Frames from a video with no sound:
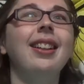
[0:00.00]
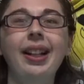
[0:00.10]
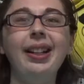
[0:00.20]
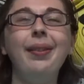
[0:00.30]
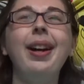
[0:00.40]

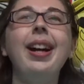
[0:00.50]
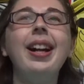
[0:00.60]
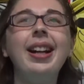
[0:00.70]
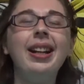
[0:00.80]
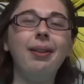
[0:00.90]

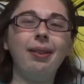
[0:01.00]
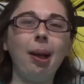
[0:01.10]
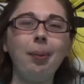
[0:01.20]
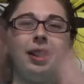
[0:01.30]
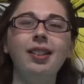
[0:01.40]
Anyway, with
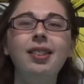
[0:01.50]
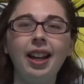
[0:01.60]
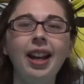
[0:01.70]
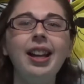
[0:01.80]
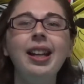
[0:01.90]
that being
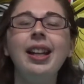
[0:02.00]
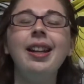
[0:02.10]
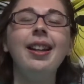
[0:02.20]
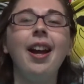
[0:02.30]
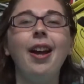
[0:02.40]
said,
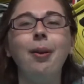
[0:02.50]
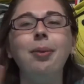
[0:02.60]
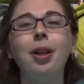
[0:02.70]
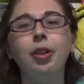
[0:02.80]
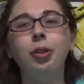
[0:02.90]
I hope
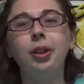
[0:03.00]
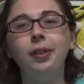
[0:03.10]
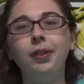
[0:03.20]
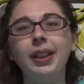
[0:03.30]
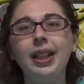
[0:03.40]
you all enjoyed
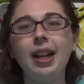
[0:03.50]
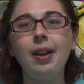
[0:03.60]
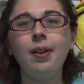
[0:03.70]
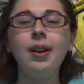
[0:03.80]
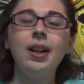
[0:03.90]
the
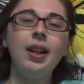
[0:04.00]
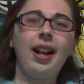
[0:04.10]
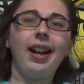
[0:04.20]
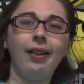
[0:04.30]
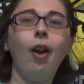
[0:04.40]
video.
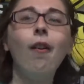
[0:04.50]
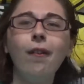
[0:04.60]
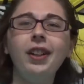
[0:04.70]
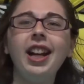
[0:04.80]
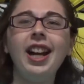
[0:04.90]
And
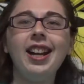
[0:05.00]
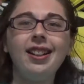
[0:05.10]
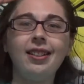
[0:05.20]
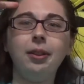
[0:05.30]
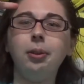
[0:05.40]
don't
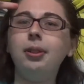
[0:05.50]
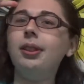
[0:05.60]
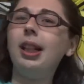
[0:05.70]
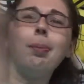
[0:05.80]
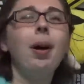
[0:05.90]
forget to
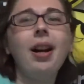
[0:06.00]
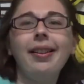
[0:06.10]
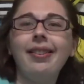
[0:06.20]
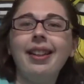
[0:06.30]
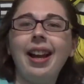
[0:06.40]
keep
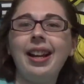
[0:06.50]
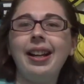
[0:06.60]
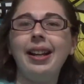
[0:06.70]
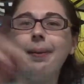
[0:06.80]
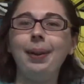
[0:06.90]
on
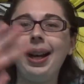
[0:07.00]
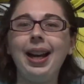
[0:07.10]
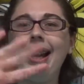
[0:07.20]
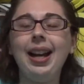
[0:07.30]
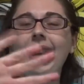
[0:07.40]
signing.
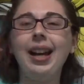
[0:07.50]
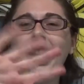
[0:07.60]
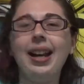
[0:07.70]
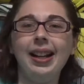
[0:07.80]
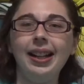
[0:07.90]

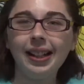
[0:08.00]
Bye!